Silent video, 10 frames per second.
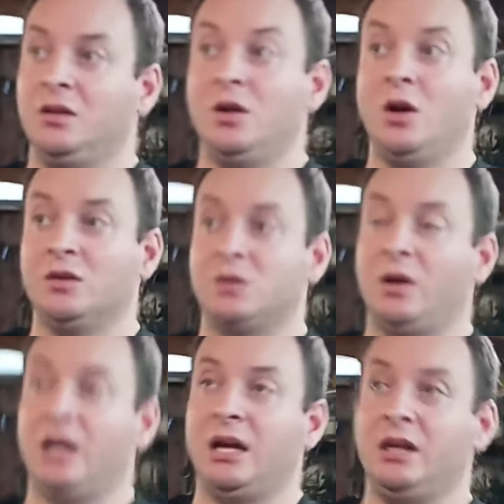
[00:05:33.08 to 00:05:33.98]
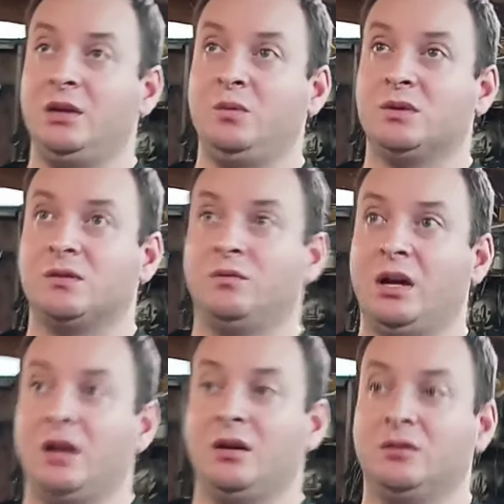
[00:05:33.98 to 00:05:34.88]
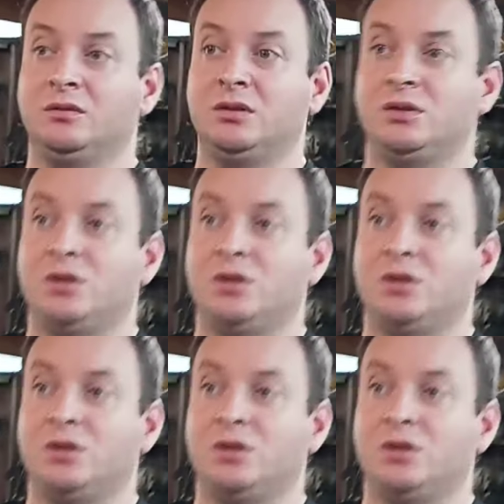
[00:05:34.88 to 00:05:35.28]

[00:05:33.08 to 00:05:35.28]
No, so I was around